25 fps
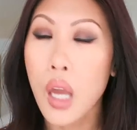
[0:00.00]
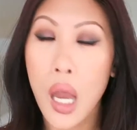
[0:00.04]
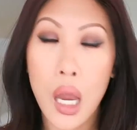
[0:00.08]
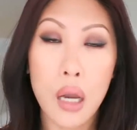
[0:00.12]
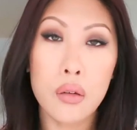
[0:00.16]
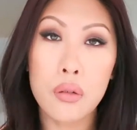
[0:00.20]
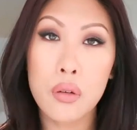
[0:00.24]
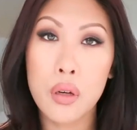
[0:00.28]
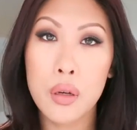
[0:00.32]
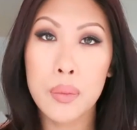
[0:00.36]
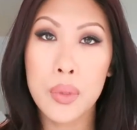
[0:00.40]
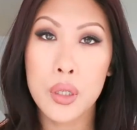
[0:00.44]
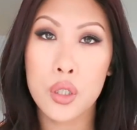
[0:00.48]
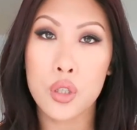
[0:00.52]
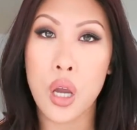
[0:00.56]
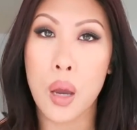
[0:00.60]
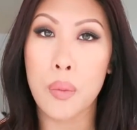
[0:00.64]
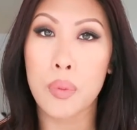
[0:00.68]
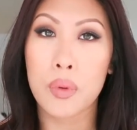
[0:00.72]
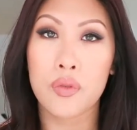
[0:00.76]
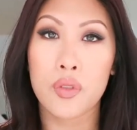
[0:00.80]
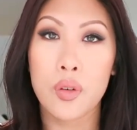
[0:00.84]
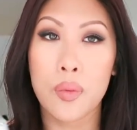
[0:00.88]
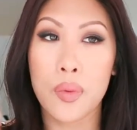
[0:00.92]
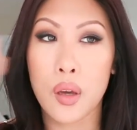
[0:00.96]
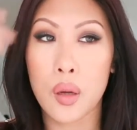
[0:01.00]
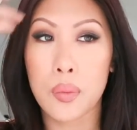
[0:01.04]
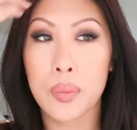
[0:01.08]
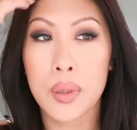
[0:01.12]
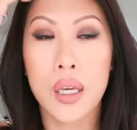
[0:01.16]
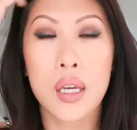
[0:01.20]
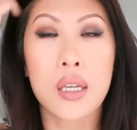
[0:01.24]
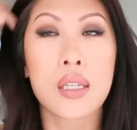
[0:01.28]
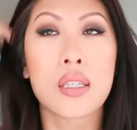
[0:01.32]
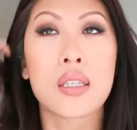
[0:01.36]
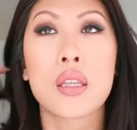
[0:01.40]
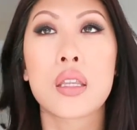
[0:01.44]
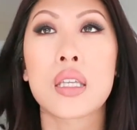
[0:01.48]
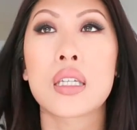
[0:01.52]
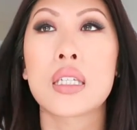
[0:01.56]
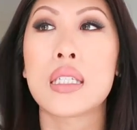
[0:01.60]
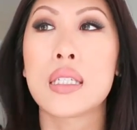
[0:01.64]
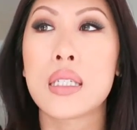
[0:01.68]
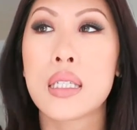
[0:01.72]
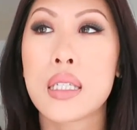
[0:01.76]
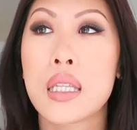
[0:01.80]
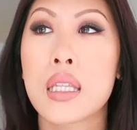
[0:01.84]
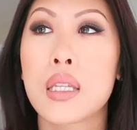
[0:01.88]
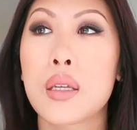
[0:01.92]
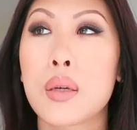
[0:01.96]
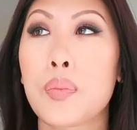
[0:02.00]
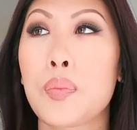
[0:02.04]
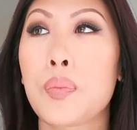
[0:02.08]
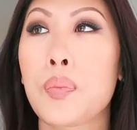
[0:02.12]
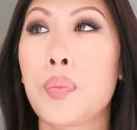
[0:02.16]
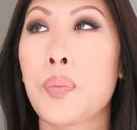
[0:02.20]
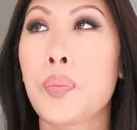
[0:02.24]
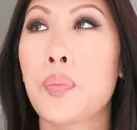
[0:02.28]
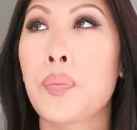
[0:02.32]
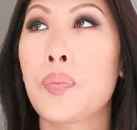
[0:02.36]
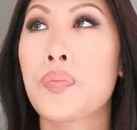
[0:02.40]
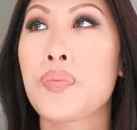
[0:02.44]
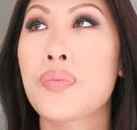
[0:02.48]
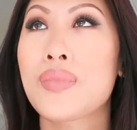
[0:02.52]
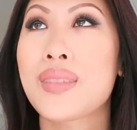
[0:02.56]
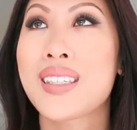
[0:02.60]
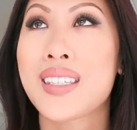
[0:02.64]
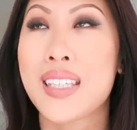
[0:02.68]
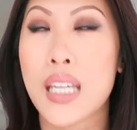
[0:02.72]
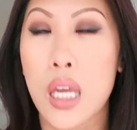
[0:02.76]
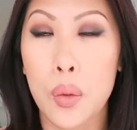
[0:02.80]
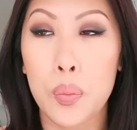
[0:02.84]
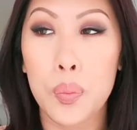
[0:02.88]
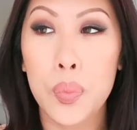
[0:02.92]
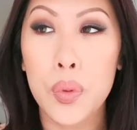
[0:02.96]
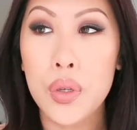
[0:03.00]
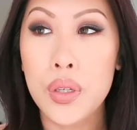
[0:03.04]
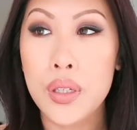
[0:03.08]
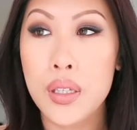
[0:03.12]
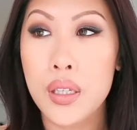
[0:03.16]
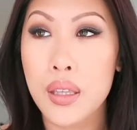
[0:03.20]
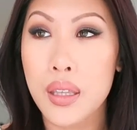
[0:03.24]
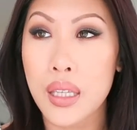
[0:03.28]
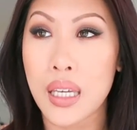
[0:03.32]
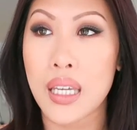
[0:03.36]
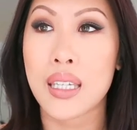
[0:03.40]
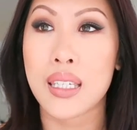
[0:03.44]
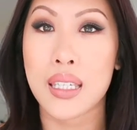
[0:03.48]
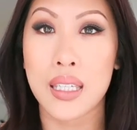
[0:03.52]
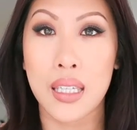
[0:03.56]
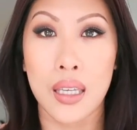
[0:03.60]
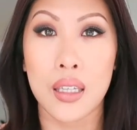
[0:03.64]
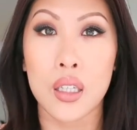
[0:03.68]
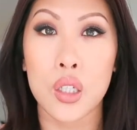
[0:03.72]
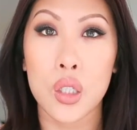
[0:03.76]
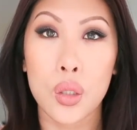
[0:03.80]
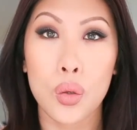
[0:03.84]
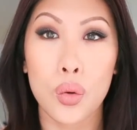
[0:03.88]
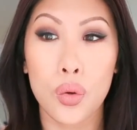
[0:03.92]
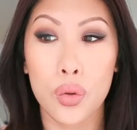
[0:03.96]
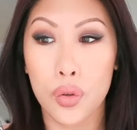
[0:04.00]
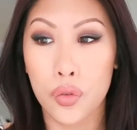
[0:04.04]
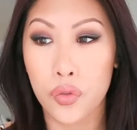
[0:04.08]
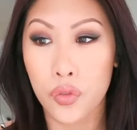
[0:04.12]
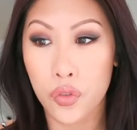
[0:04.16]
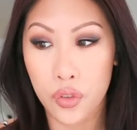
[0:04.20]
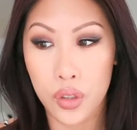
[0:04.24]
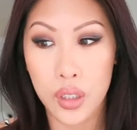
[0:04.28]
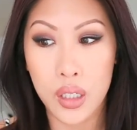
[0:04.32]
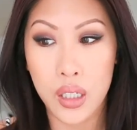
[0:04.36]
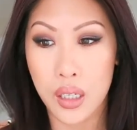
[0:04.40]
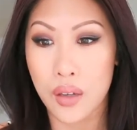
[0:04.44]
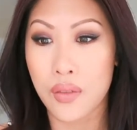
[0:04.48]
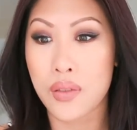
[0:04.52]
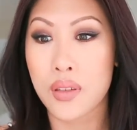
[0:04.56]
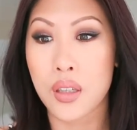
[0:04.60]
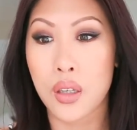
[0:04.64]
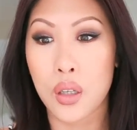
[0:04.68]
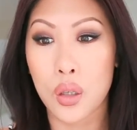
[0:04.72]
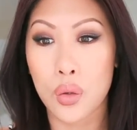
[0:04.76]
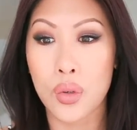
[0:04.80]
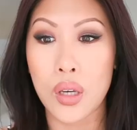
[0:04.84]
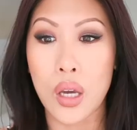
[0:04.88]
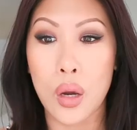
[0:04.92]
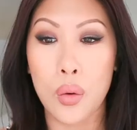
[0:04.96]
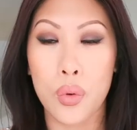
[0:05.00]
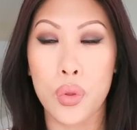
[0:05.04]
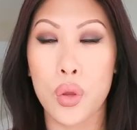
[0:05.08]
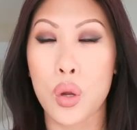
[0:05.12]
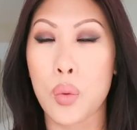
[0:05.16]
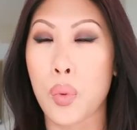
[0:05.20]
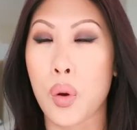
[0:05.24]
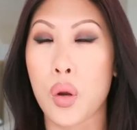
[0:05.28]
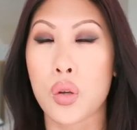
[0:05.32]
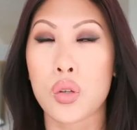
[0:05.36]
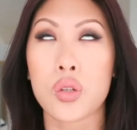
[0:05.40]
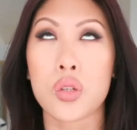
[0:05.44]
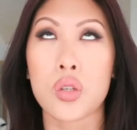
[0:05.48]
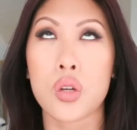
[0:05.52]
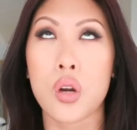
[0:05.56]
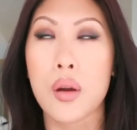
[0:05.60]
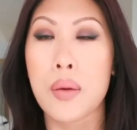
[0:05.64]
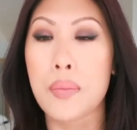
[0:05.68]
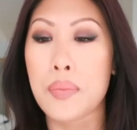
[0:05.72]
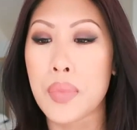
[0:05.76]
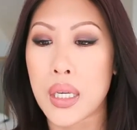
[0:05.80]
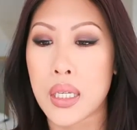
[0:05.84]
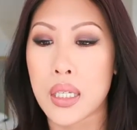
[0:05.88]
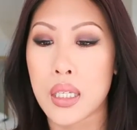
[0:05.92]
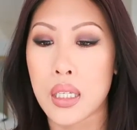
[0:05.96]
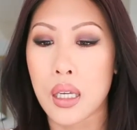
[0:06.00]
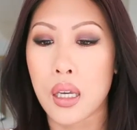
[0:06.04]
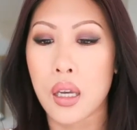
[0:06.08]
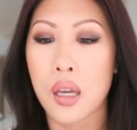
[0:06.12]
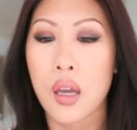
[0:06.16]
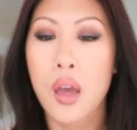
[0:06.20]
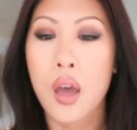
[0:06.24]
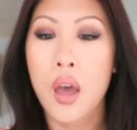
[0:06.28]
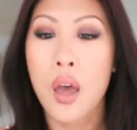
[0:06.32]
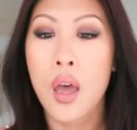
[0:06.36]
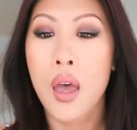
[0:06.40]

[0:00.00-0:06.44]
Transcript: i would recommend shopping from there because the the samples that they send you or the free gifts that you get with your purchase are amazing.